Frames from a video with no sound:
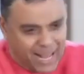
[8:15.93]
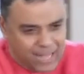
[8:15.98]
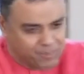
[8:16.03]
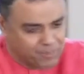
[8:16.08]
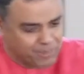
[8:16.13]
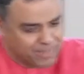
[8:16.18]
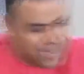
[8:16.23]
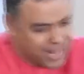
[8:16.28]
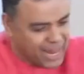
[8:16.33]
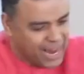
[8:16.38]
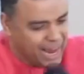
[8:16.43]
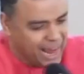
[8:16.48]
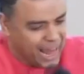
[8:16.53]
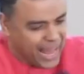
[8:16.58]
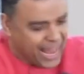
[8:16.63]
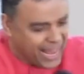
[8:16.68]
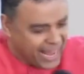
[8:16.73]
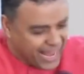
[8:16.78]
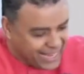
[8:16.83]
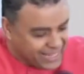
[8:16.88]
me, I ask myself,
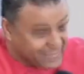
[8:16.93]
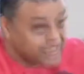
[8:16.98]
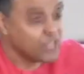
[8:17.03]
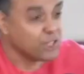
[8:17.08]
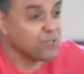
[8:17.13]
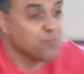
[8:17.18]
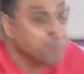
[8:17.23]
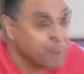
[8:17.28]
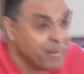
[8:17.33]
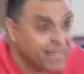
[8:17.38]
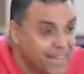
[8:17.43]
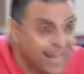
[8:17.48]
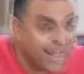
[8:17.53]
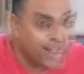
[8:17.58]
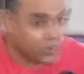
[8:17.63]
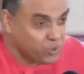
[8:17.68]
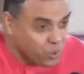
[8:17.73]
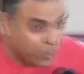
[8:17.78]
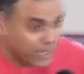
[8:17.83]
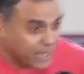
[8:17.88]
is it me they
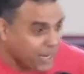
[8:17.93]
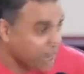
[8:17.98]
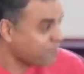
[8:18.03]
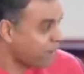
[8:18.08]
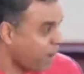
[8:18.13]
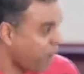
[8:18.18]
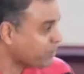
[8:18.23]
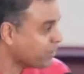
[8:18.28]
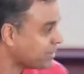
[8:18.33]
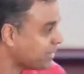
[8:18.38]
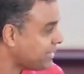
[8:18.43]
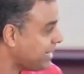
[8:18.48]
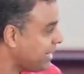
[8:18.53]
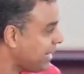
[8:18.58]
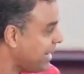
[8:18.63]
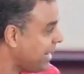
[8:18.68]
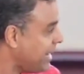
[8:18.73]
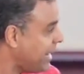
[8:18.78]
are talking about?